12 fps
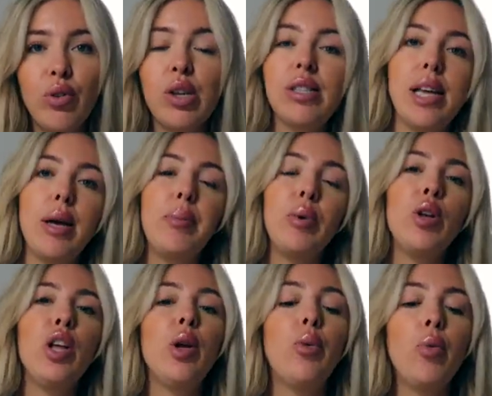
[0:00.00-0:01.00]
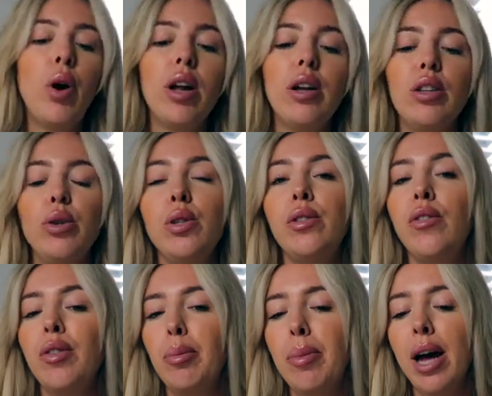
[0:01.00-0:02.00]
For example, you want to lose
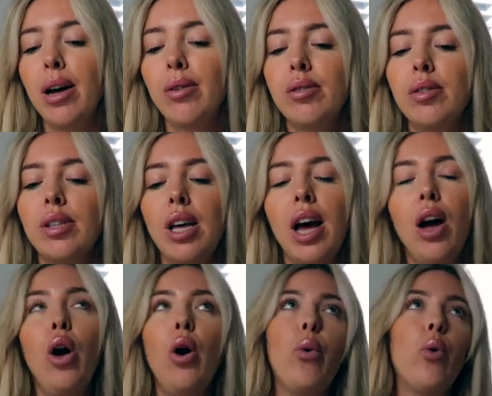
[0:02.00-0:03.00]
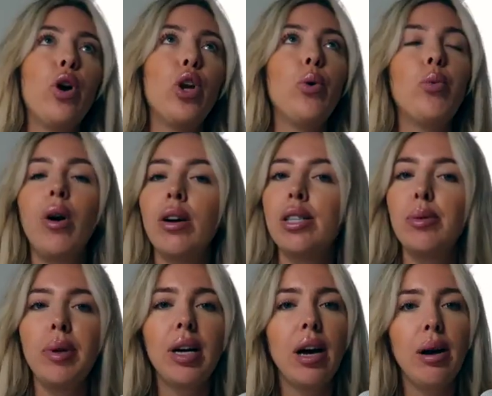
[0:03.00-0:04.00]
50 pounds or you want to
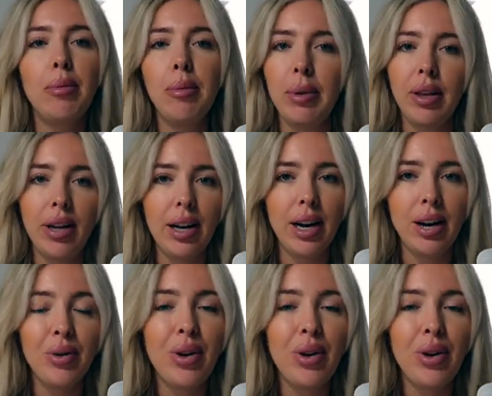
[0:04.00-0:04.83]
become a millionaire.